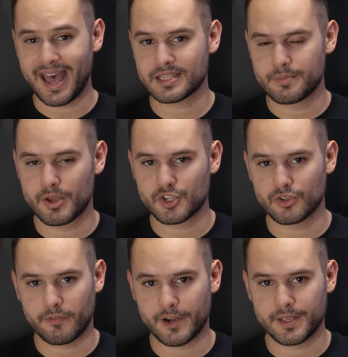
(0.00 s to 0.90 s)
As I
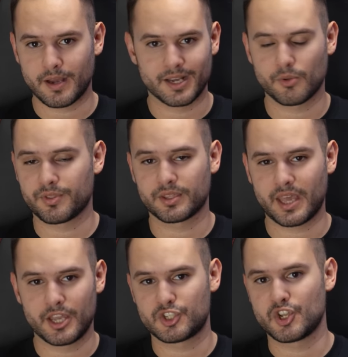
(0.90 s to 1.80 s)
mentioned already, I don't think the
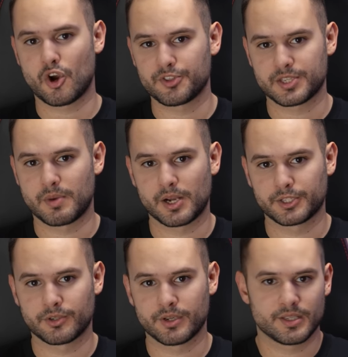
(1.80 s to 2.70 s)
HDR on this
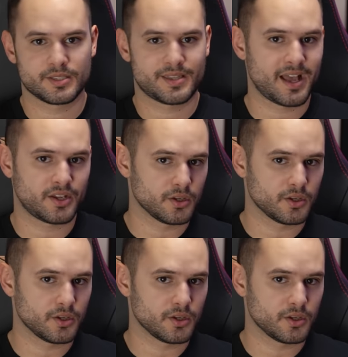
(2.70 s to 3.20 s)
monitor is that